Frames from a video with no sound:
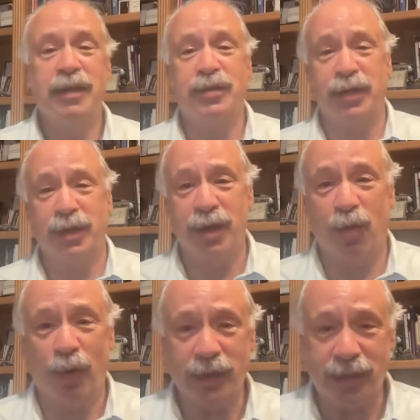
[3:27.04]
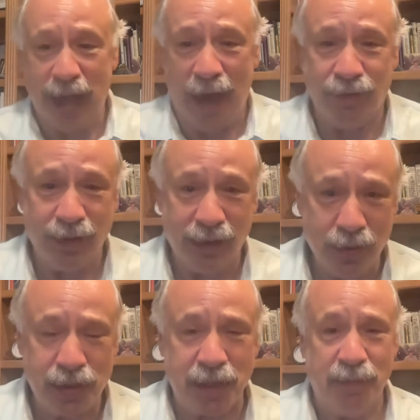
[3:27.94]
Do you know what Gavin
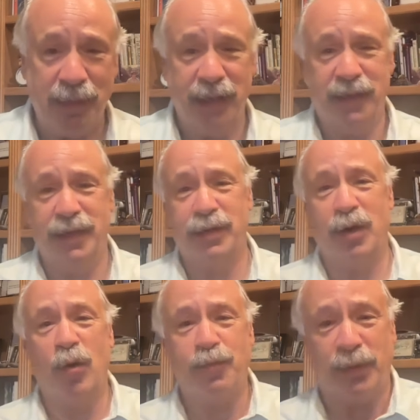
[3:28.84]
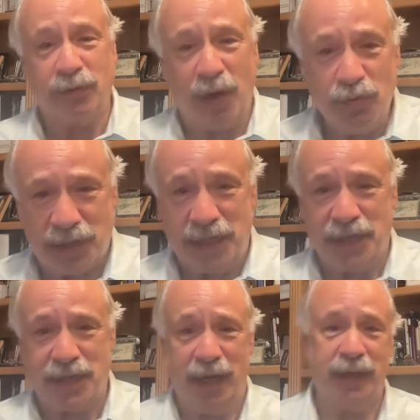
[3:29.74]
Newsom did? Do you know what Pelosi
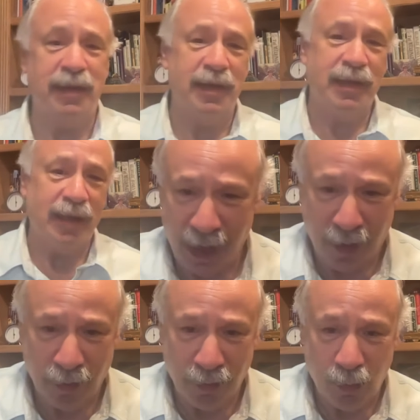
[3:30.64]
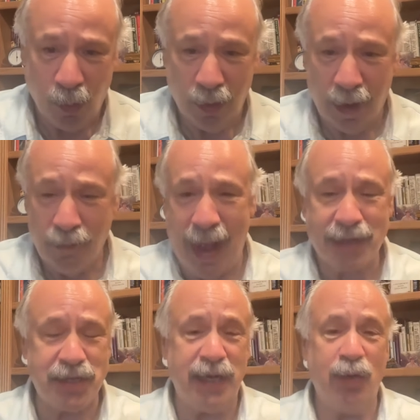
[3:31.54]
said?
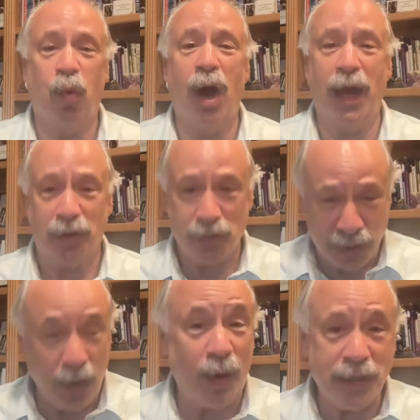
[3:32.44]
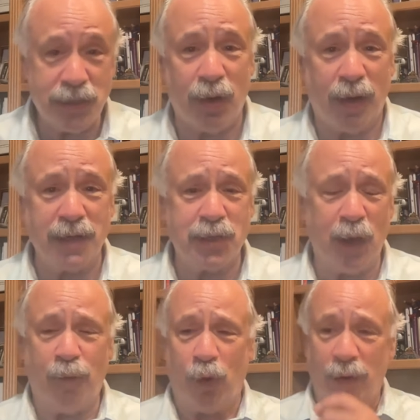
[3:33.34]
Maxine Waters, so on and
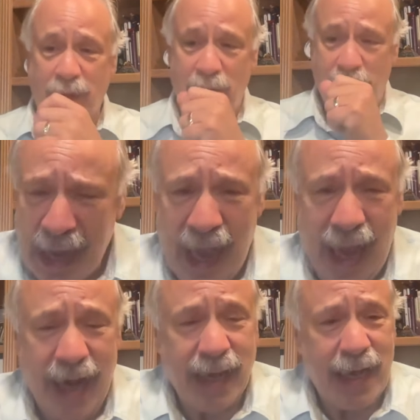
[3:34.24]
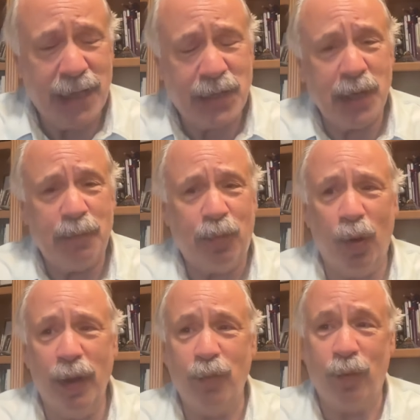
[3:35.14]
so forth. And it got to the
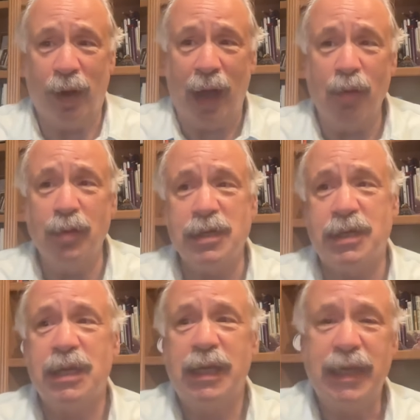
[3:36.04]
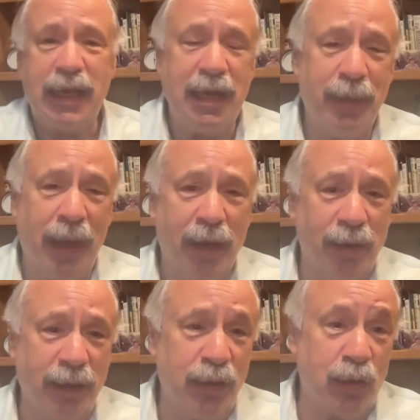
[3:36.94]
point where I was
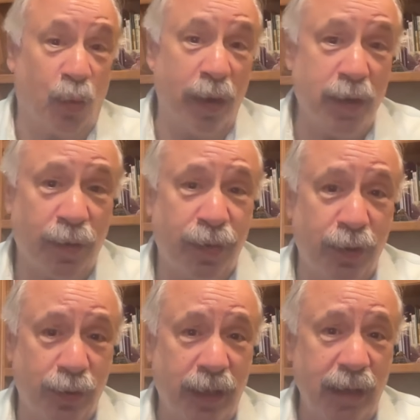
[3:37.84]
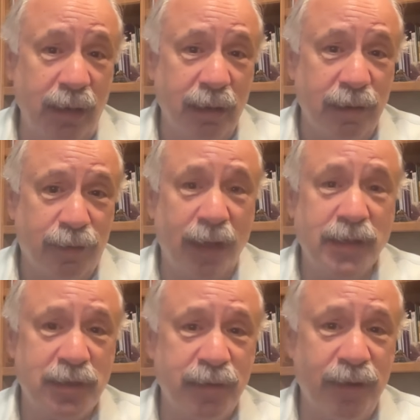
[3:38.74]
emailing 20 or 30
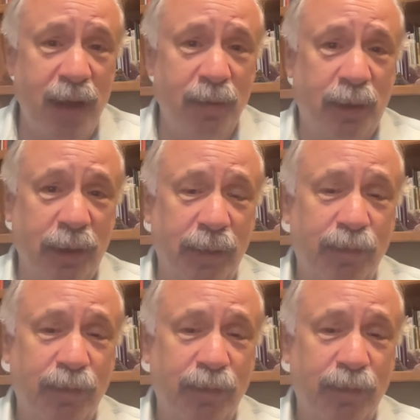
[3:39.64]
friends and family.